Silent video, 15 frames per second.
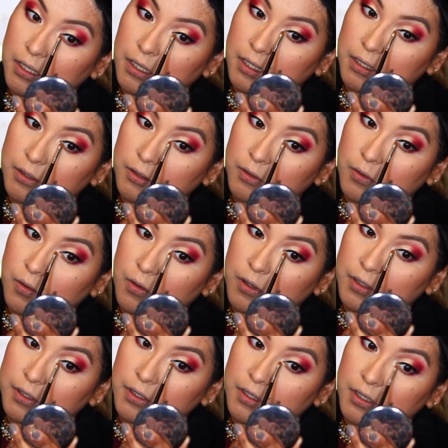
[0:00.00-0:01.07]
inner
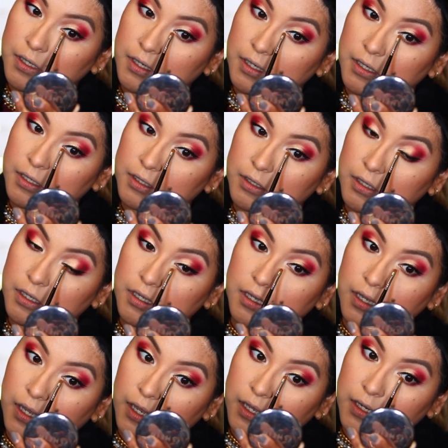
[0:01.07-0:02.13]
corner
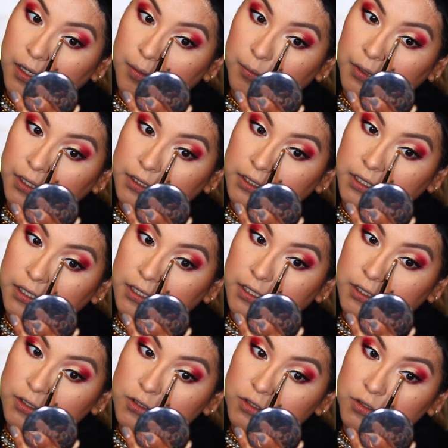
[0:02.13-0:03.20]
and then blending
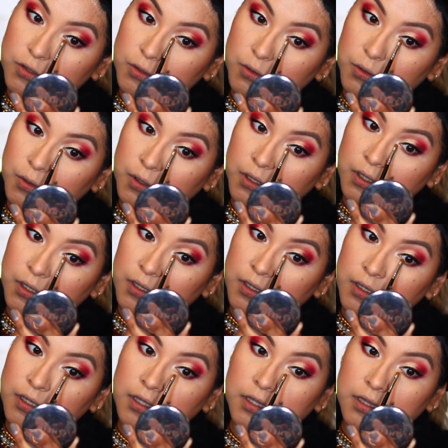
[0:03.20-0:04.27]
it to
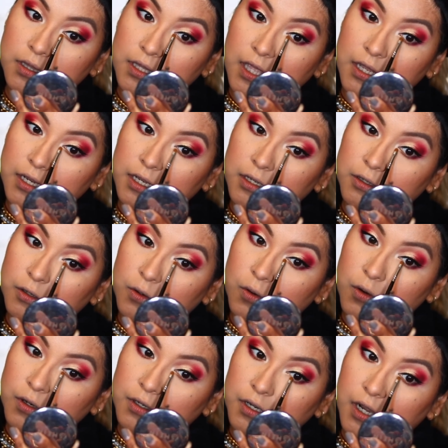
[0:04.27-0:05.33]
that inner
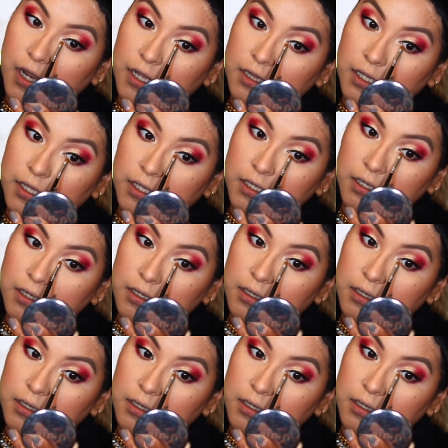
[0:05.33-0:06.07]
corner highlight.